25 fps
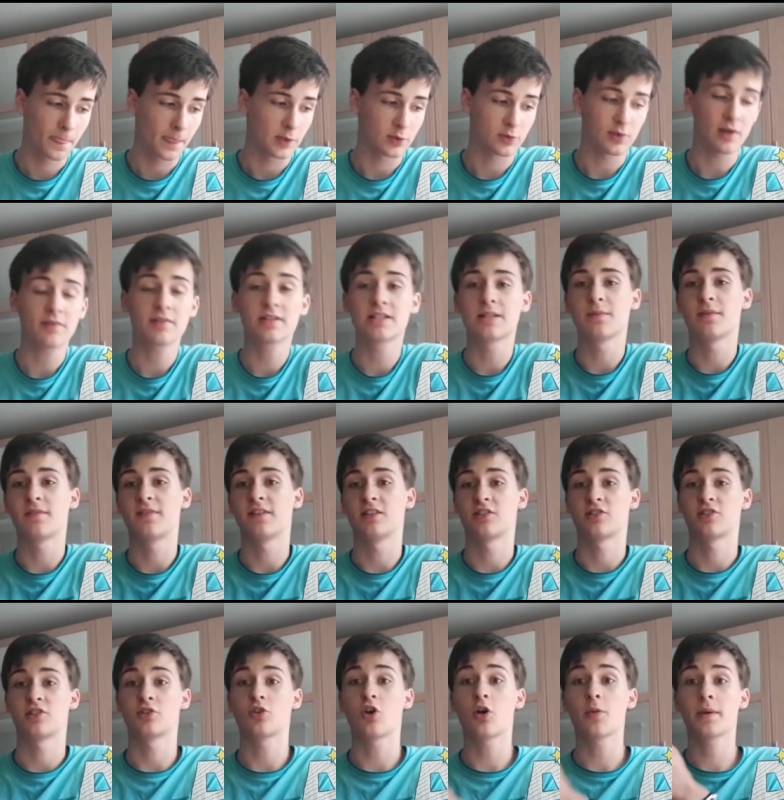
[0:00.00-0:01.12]
So every time I
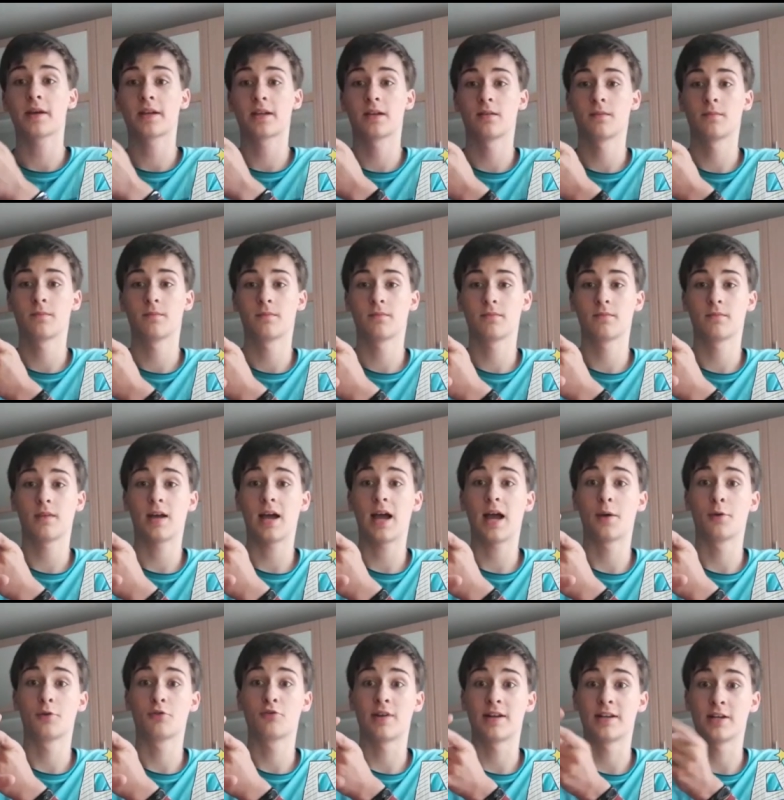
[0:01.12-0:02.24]
finished a topic, I
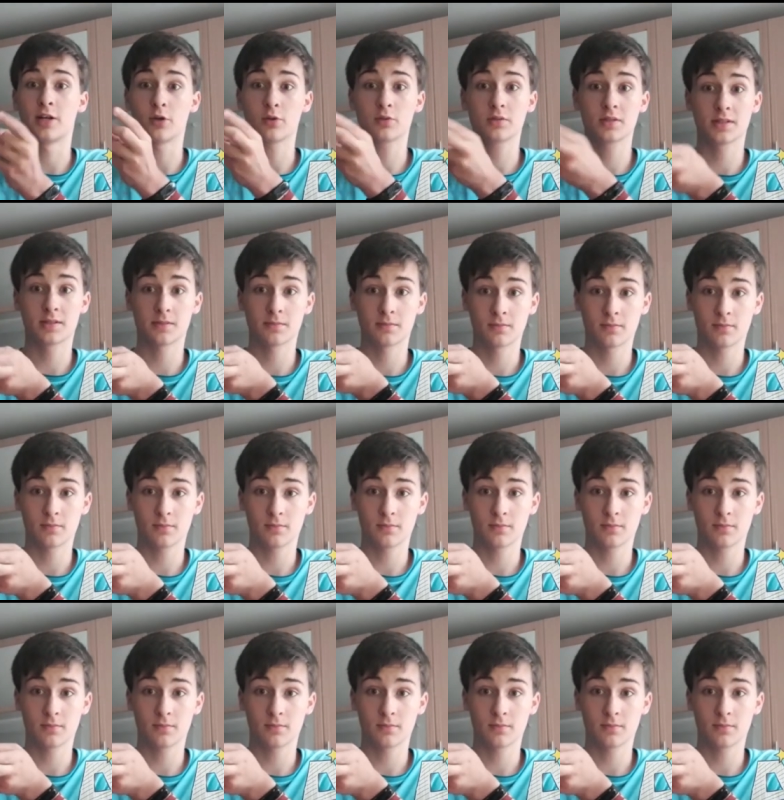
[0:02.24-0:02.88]
would write notes.